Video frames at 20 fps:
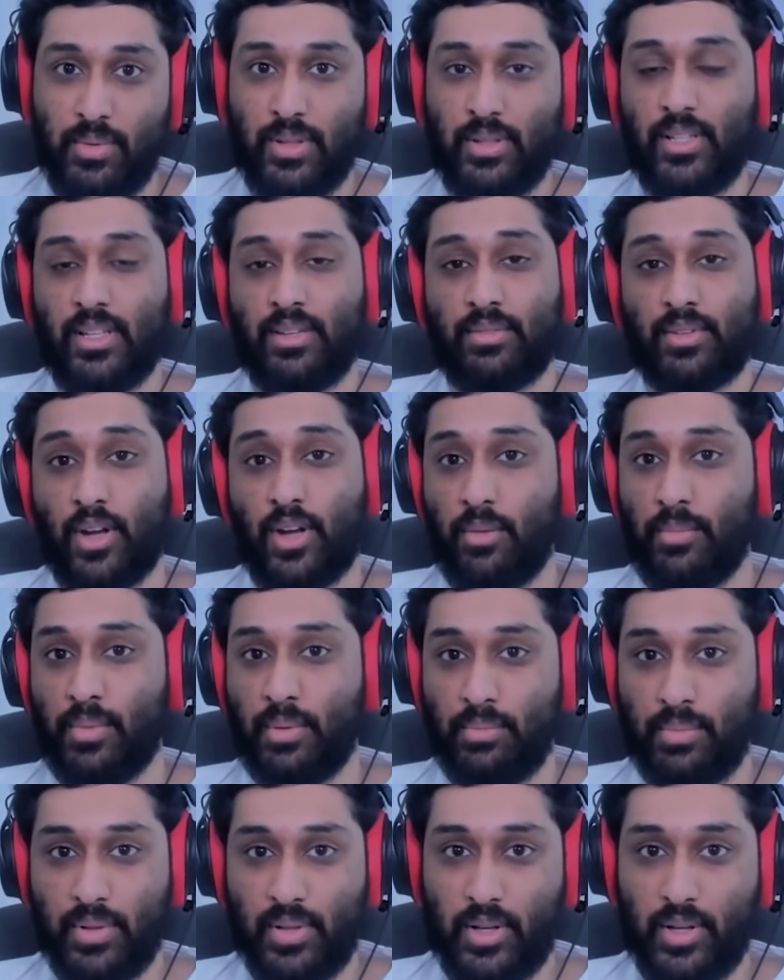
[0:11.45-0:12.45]
and leave a
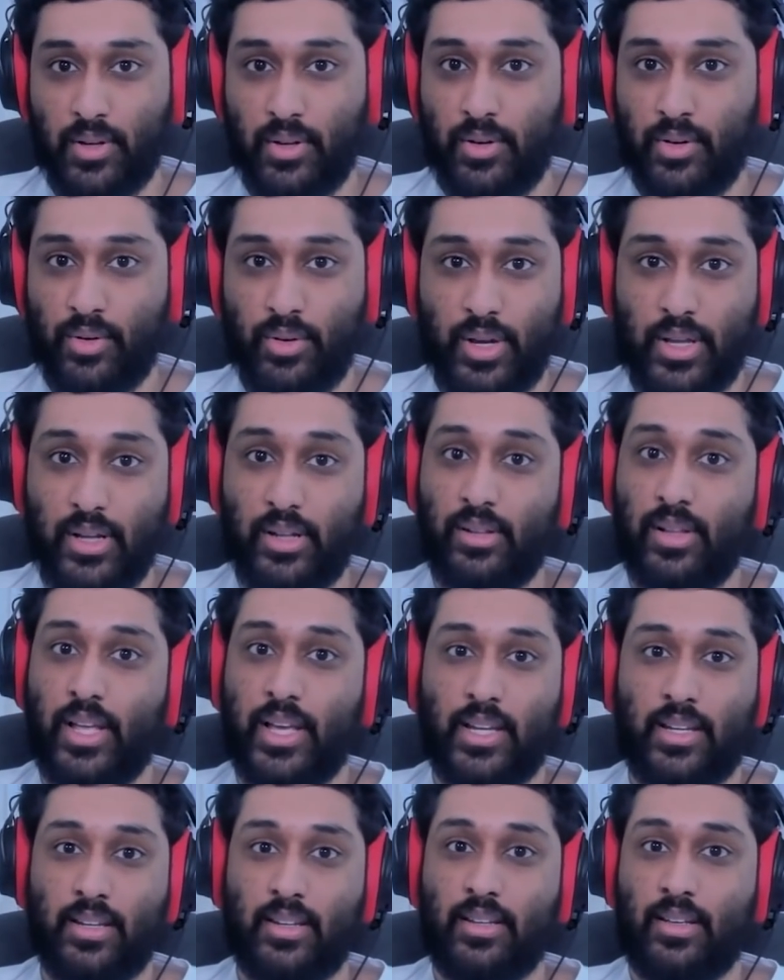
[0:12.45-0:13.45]
comment below and a like.